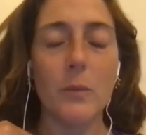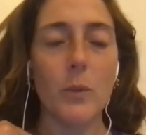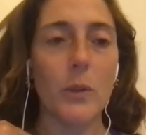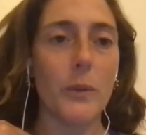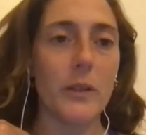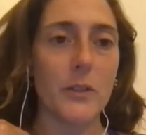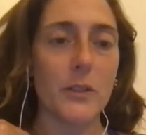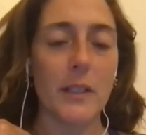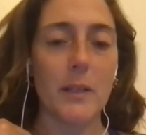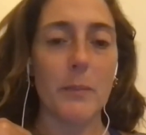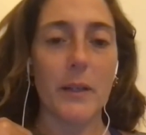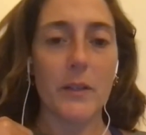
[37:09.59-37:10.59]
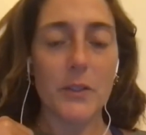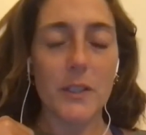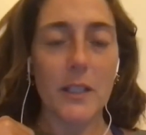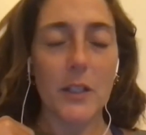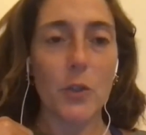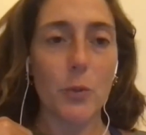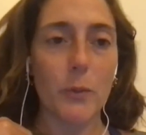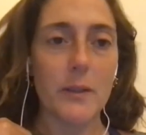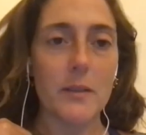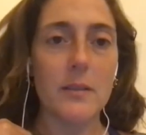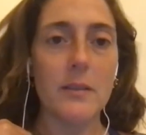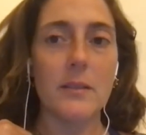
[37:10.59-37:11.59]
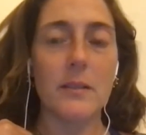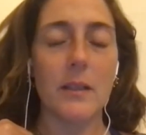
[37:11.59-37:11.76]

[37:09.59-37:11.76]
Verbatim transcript: Well, we understand it by understanding humans